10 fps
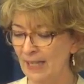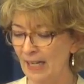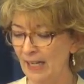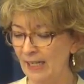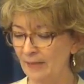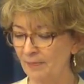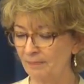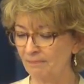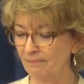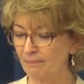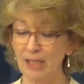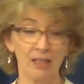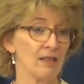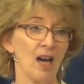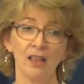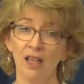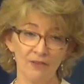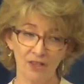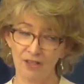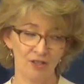Um, because God
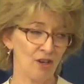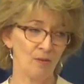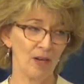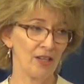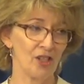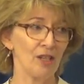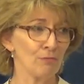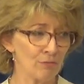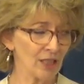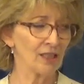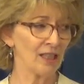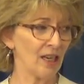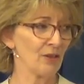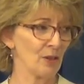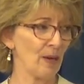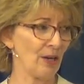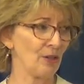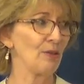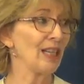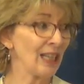loves us so much. He really cares about
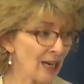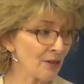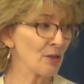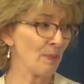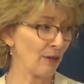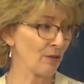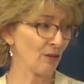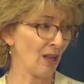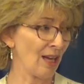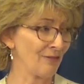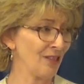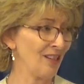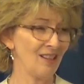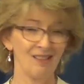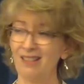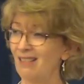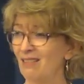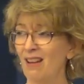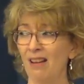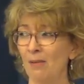you and He cares about your life. This is
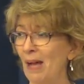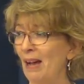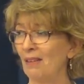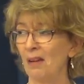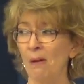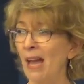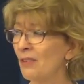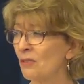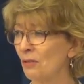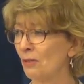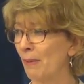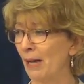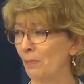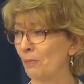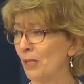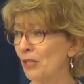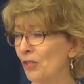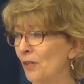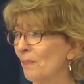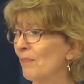not about a pastor or about a
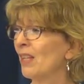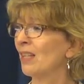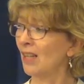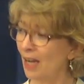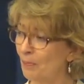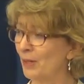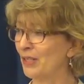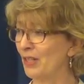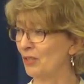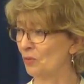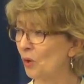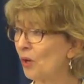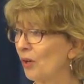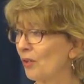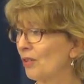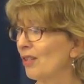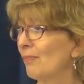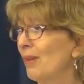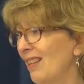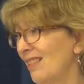preacher. God brings His Word
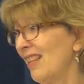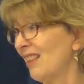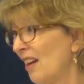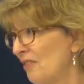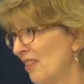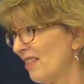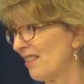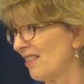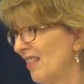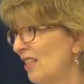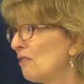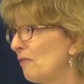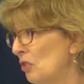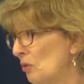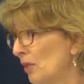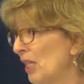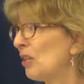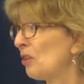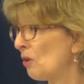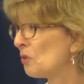because He loves us individually. He
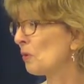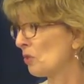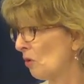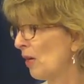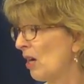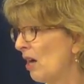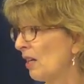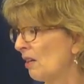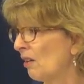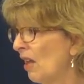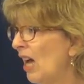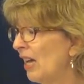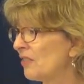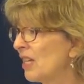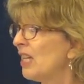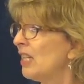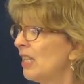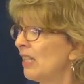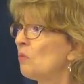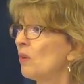knows what's going on in our lives,
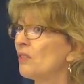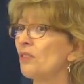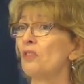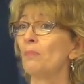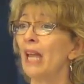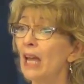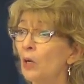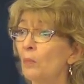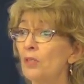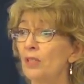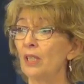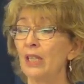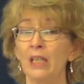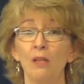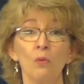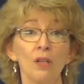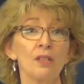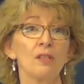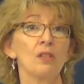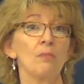and He wants us to be helped, and He
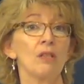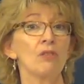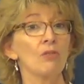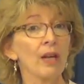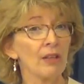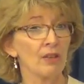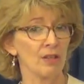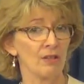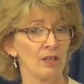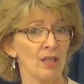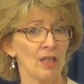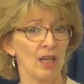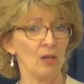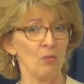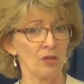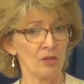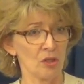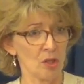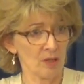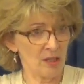wants us to be strengthened, and He wants
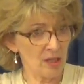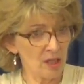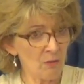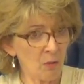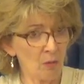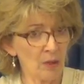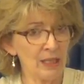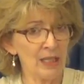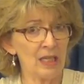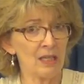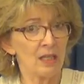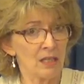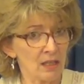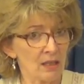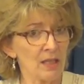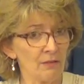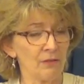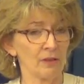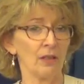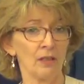us to receive what we need to
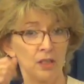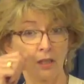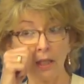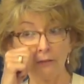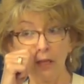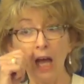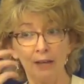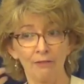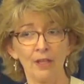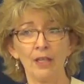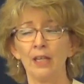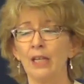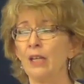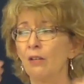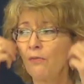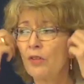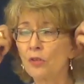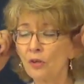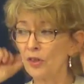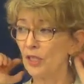live, to live life here on this
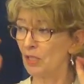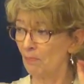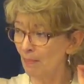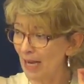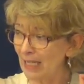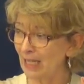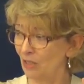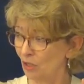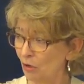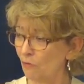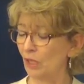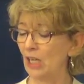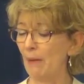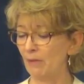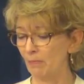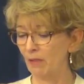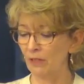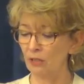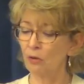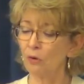earth and to make and to overcome and to be
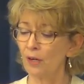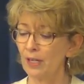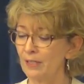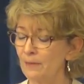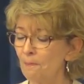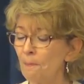victorious.